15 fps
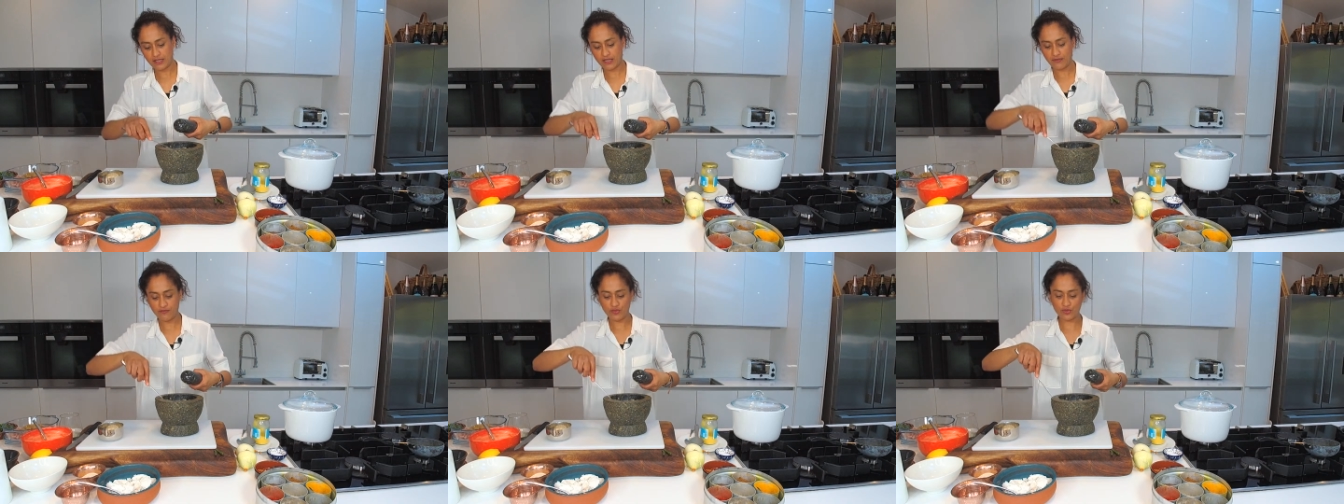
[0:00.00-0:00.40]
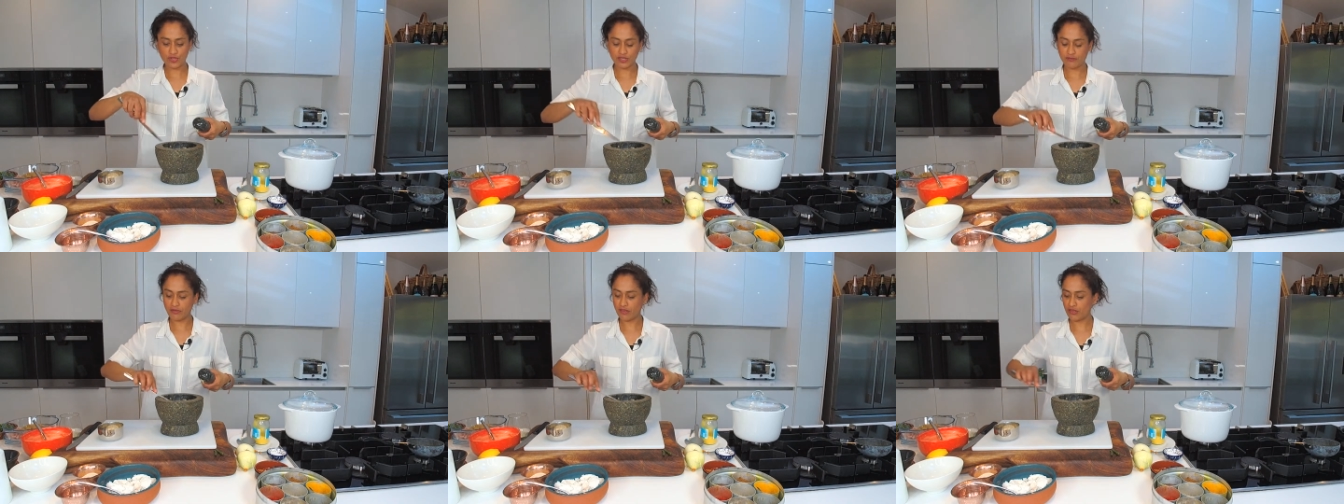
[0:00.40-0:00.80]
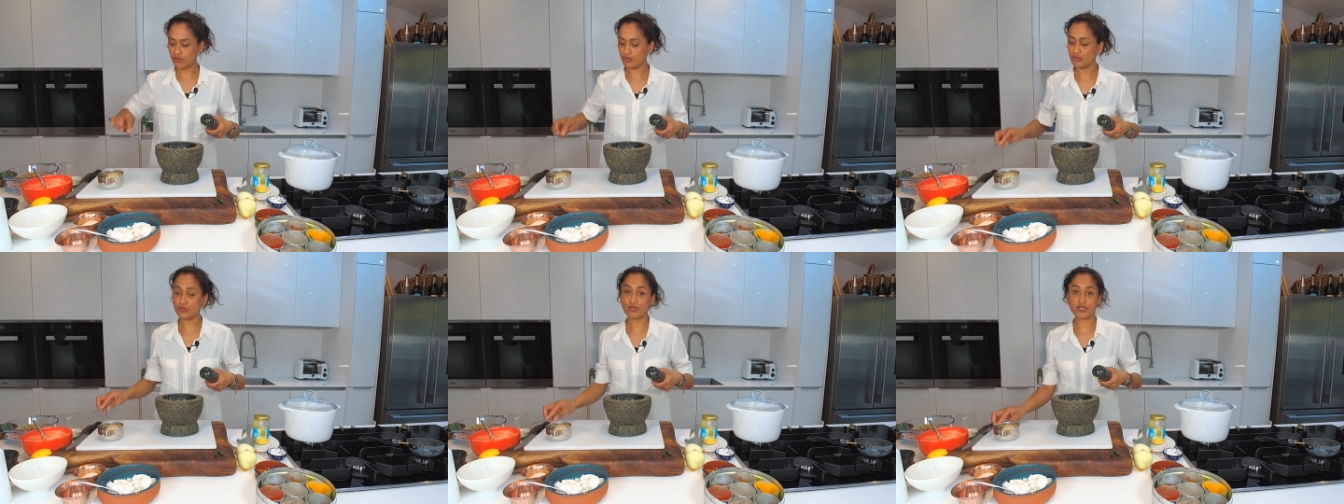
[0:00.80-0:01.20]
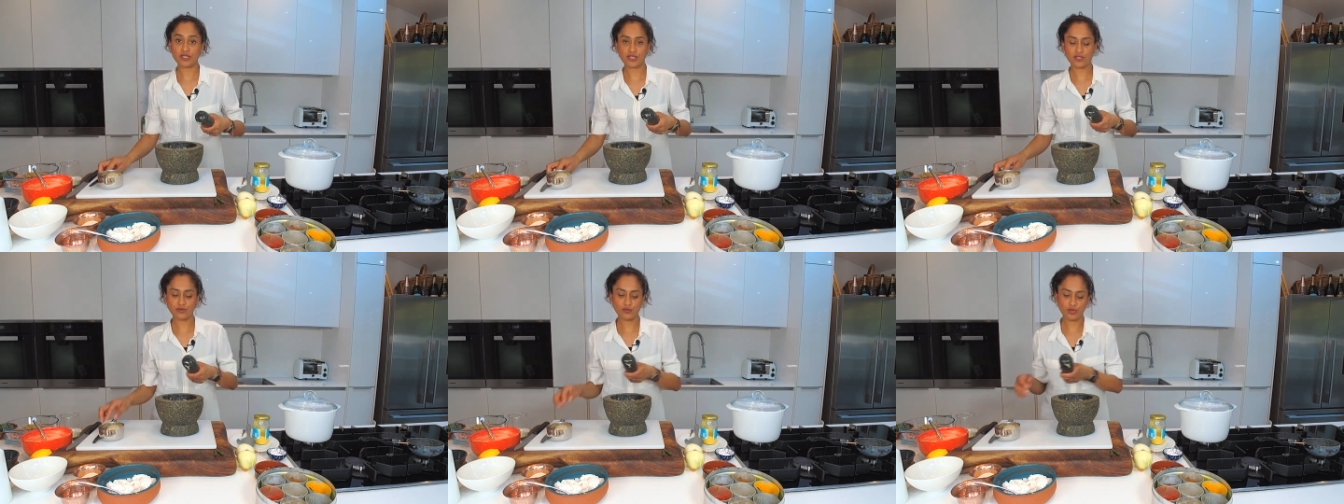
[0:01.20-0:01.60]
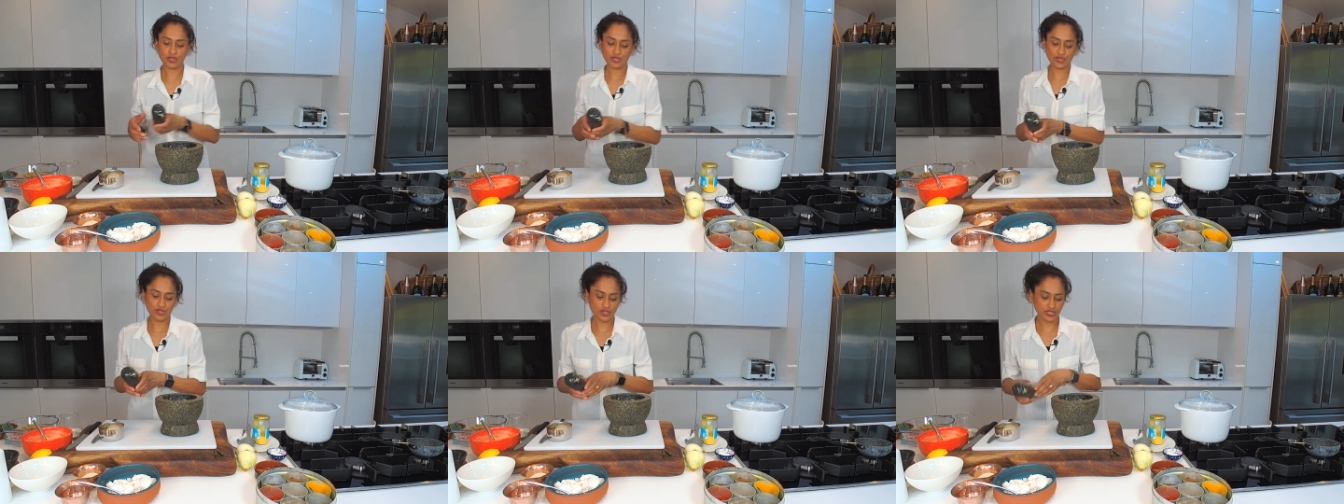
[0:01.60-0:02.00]
give you some thoughts as to
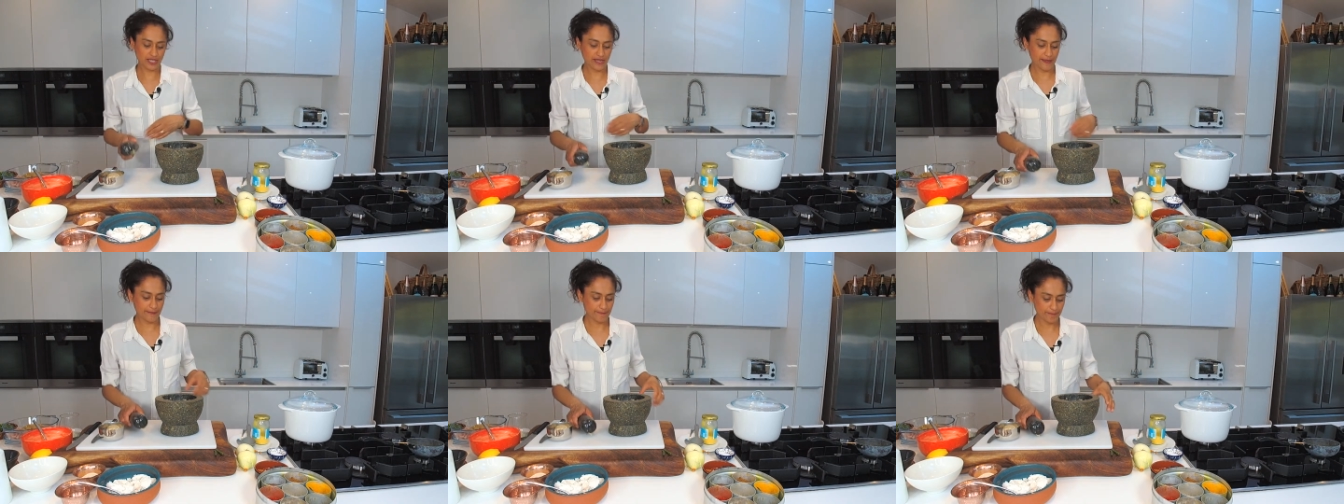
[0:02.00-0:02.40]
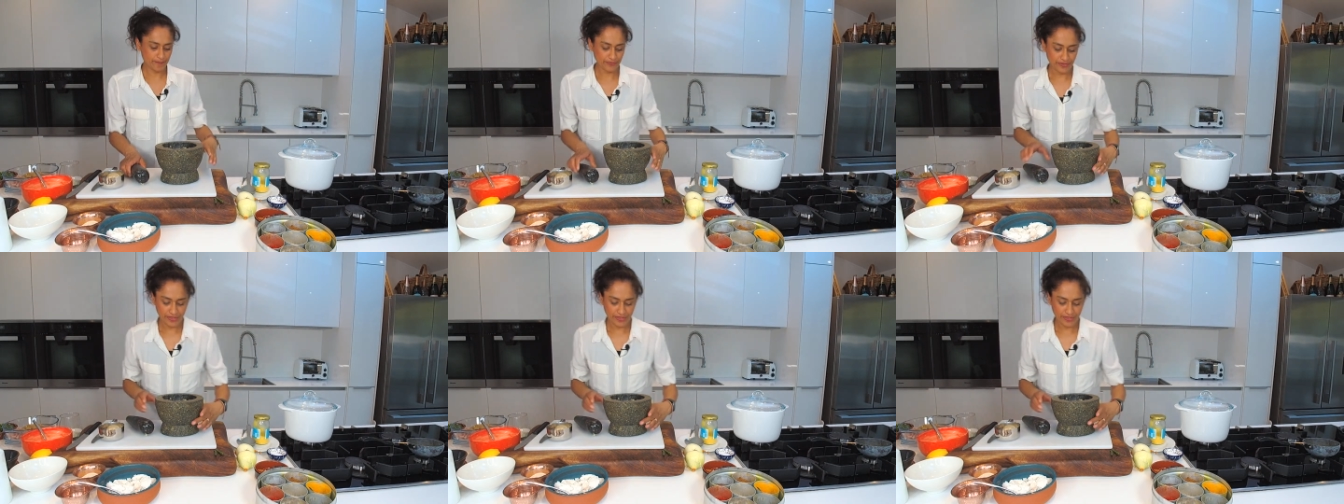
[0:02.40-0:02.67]
what you should get.